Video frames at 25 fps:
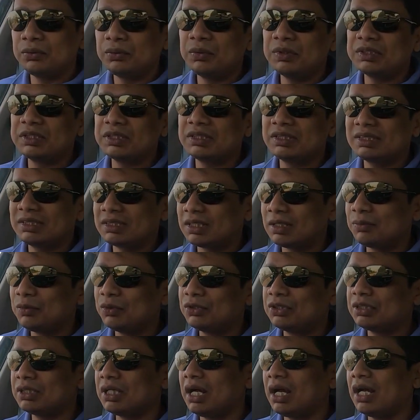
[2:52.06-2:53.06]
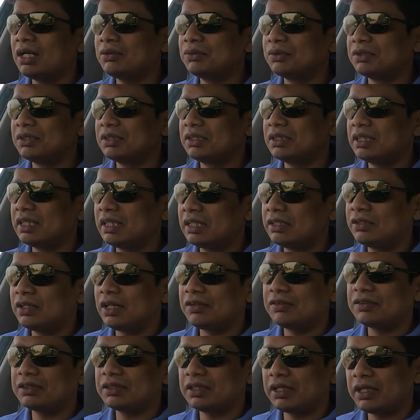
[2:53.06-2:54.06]
which is turbocharged, which is a keen
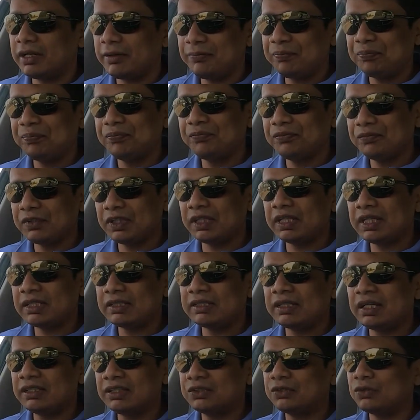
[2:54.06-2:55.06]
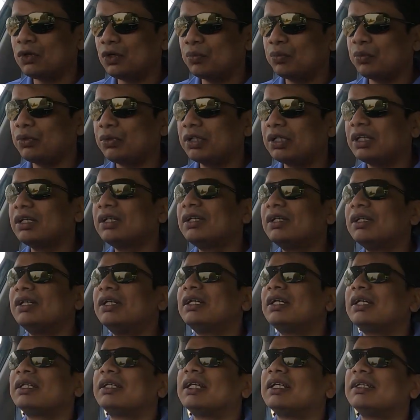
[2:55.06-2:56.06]
driver's car, then that's another strong point
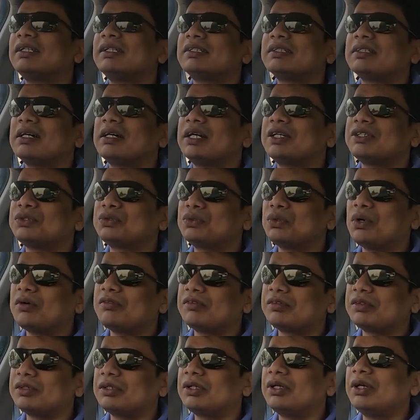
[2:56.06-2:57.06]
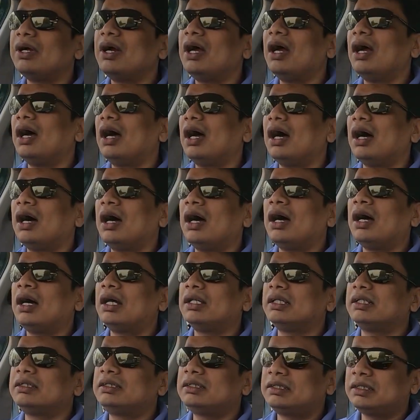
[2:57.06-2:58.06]
that this car has to offer.
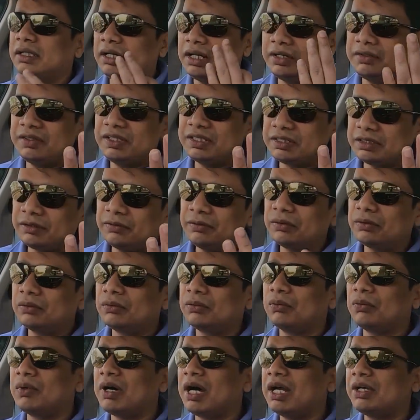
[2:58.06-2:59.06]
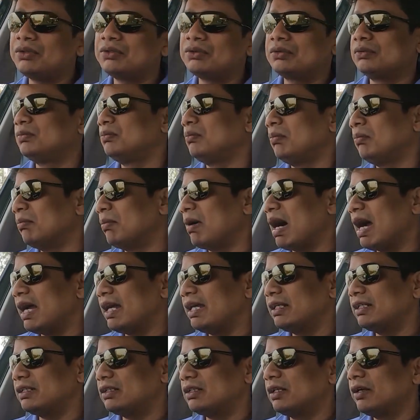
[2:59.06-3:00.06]
The third reason why you should buy
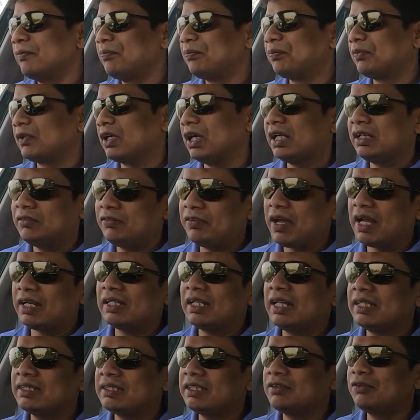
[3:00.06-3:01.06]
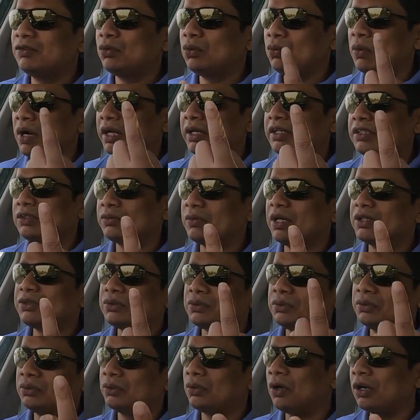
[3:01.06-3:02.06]
it, in fact, let's give you one reason why you
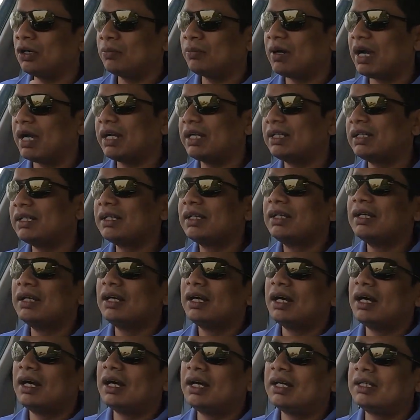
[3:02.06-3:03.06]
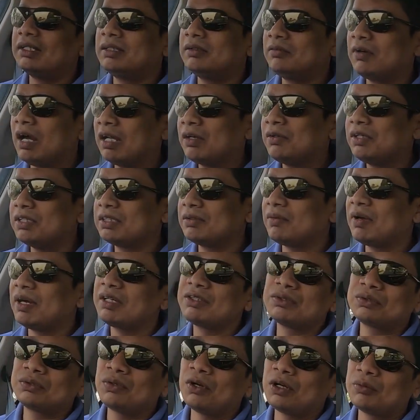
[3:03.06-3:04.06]
should not buy it. The one reason why you
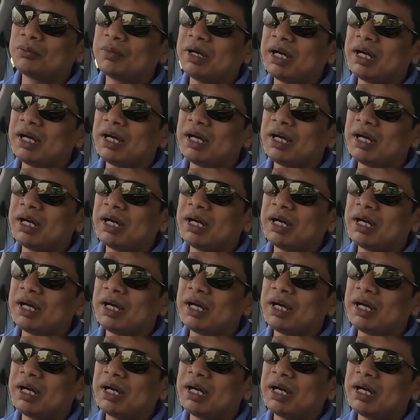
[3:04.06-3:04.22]
should not